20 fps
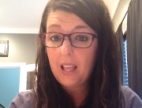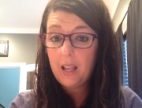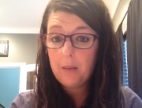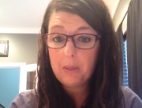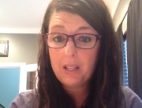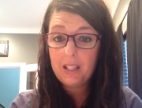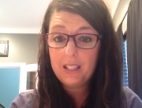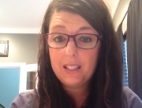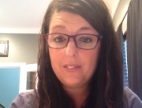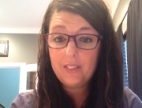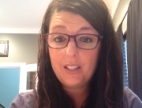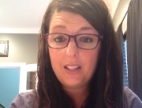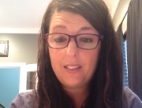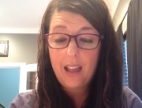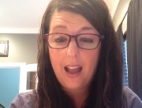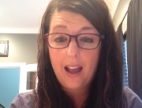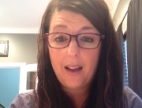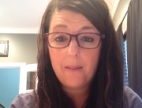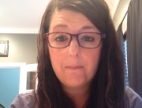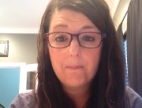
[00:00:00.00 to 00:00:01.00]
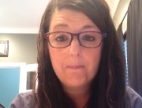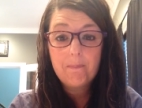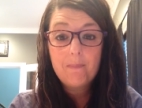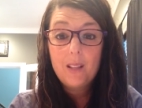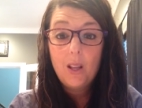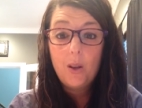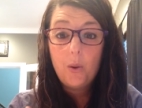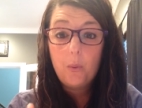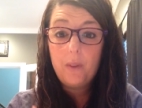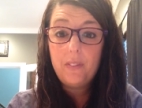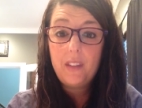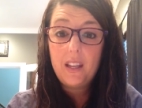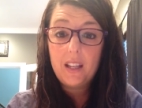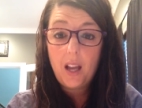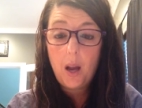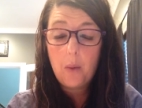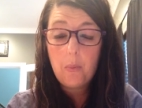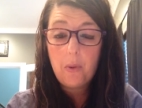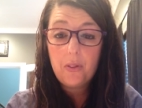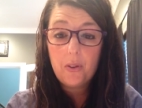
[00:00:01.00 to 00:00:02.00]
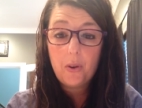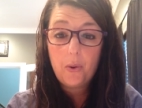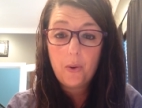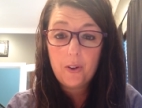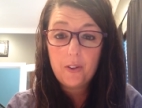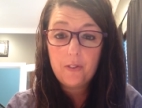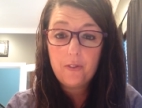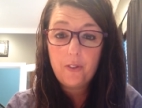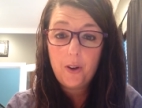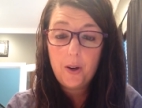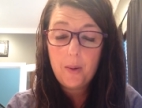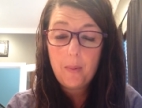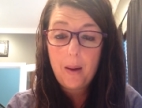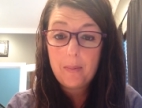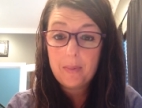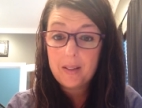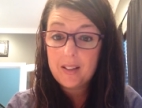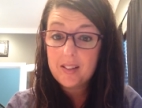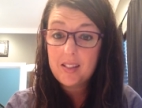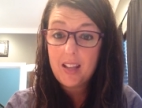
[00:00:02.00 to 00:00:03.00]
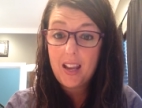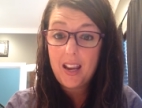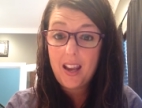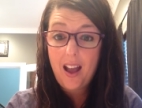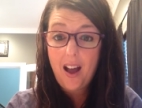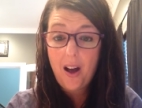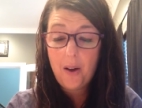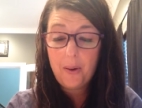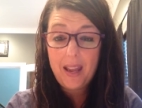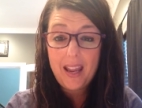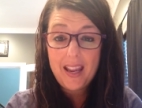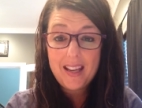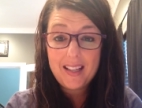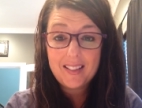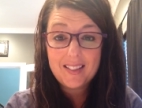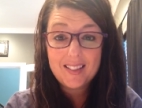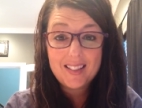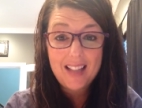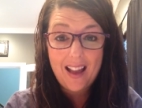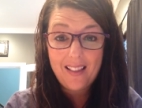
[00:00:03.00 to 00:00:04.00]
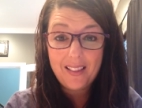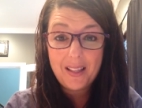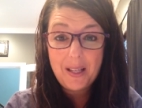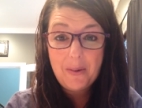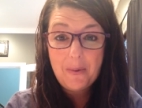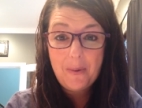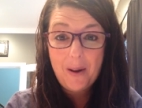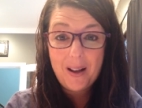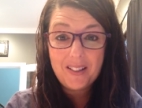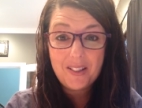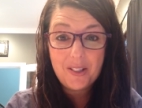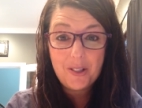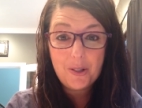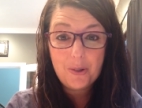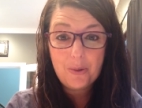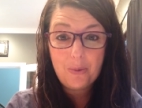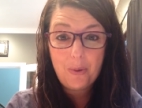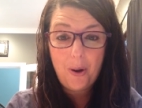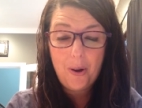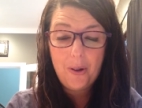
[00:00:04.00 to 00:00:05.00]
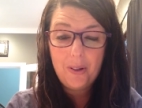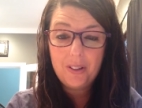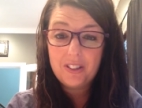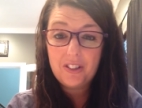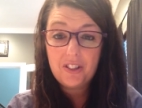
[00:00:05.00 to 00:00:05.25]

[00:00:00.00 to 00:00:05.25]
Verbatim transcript: I'm going to leave it at that. When they come with their order form, I'm going to say, okay, Sally, what did you roll?